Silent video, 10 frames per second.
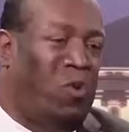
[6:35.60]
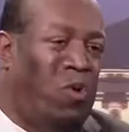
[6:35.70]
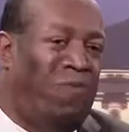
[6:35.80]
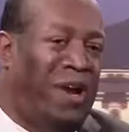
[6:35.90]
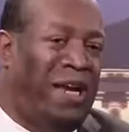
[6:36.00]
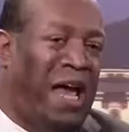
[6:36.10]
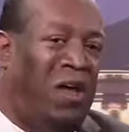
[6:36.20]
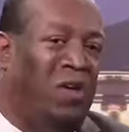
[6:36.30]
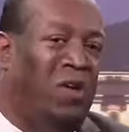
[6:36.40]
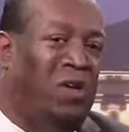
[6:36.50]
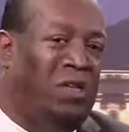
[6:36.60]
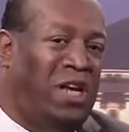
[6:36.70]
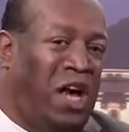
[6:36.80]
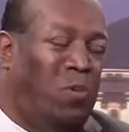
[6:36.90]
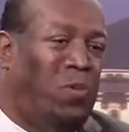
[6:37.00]
support right now
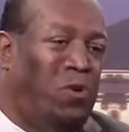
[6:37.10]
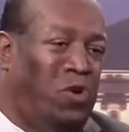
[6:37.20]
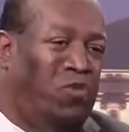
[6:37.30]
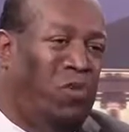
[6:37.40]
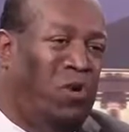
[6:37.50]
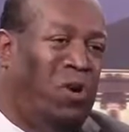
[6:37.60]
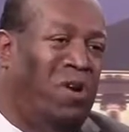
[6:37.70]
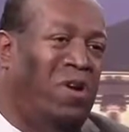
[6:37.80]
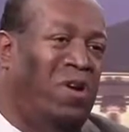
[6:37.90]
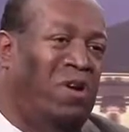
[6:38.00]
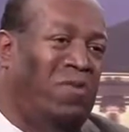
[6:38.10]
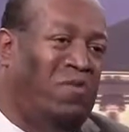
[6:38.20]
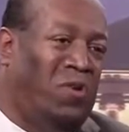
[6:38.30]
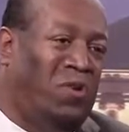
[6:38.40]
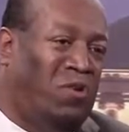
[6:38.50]
to help push for
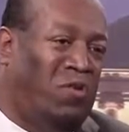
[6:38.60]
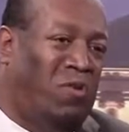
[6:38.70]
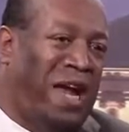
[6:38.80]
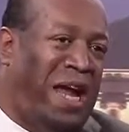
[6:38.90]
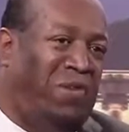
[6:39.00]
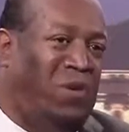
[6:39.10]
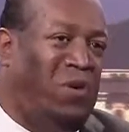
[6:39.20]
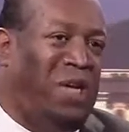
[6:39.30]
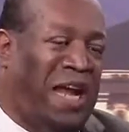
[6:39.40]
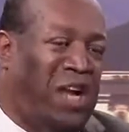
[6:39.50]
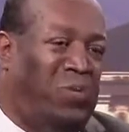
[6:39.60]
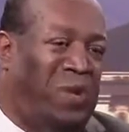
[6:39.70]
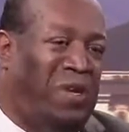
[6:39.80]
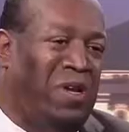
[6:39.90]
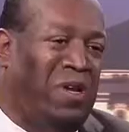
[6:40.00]
further trade, further
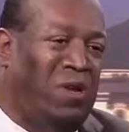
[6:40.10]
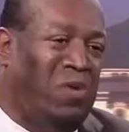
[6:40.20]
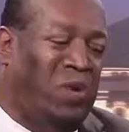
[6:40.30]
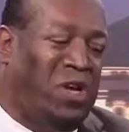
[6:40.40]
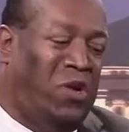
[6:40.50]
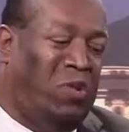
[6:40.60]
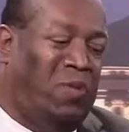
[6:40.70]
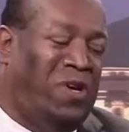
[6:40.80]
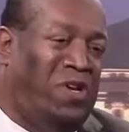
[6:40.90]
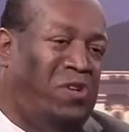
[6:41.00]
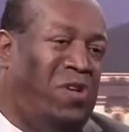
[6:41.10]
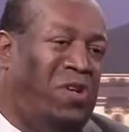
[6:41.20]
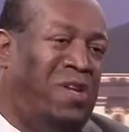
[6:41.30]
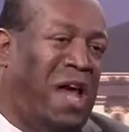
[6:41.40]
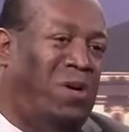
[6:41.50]
engagement with Cuba because
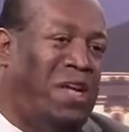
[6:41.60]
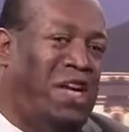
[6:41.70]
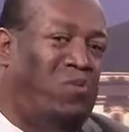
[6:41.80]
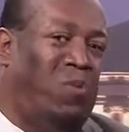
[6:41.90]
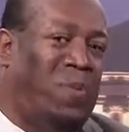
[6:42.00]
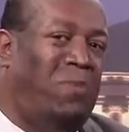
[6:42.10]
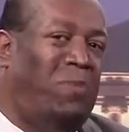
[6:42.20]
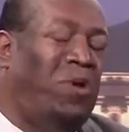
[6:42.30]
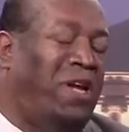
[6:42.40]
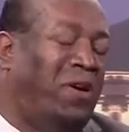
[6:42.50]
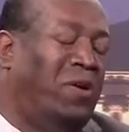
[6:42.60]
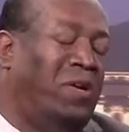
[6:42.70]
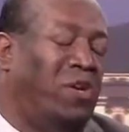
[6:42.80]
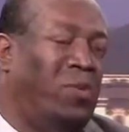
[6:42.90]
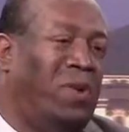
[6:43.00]
nowadays when people hear
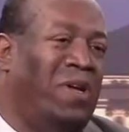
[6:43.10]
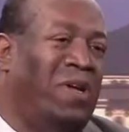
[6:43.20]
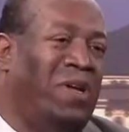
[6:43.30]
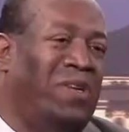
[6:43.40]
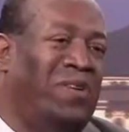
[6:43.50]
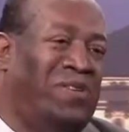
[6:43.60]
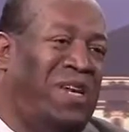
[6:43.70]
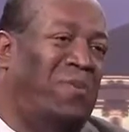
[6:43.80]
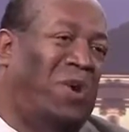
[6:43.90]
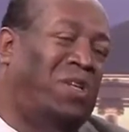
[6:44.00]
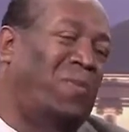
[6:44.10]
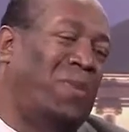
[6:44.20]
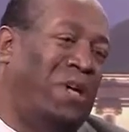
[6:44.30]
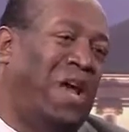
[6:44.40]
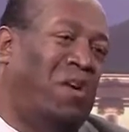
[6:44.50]
Cuba, they're seeing
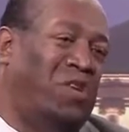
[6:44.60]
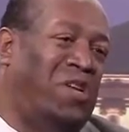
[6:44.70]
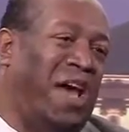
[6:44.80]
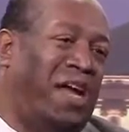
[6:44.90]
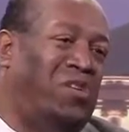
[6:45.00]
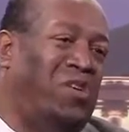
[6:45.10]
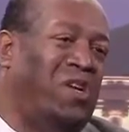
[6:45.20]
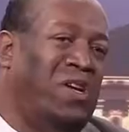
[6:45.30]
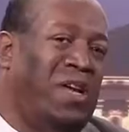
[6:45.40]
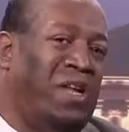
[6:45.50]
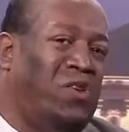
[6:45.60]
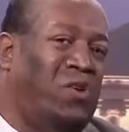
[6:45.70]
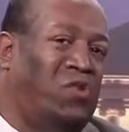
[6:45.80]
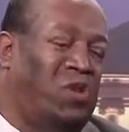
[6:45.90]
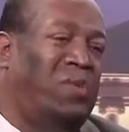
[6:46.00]
multi-million dollar signs in
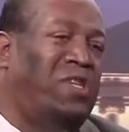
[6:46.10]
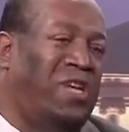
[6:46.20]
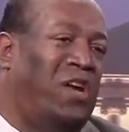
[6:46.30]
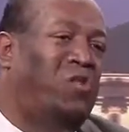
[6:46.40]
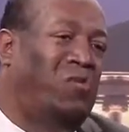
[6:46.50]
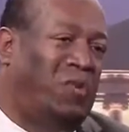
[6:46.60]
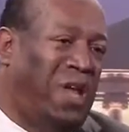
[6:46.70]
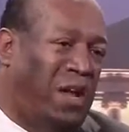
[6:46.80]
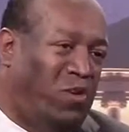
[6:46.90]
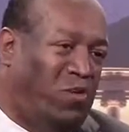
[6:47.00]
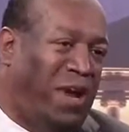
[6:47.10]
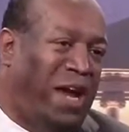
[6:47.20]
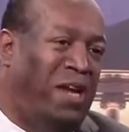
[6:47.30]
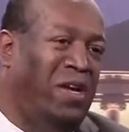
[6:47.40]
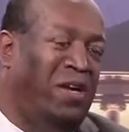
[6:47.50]
terms of potential for a lot of
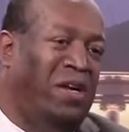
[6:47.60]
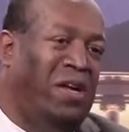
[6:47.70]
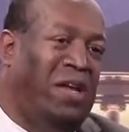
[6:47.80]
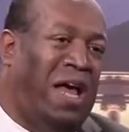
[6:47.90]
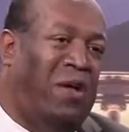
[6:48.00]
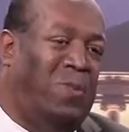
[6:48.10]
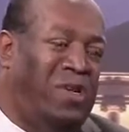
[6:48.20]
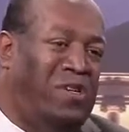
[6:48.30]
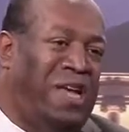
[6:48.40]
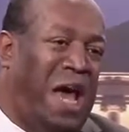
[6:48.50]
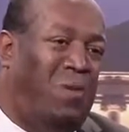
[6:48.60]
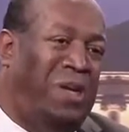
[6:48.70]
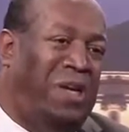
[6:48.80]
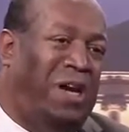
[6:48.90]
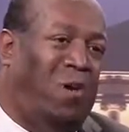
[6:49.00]
trade, a lot of business
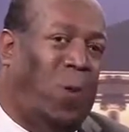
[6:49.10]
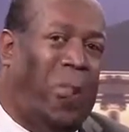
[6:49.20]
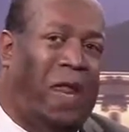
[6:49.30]
happening there.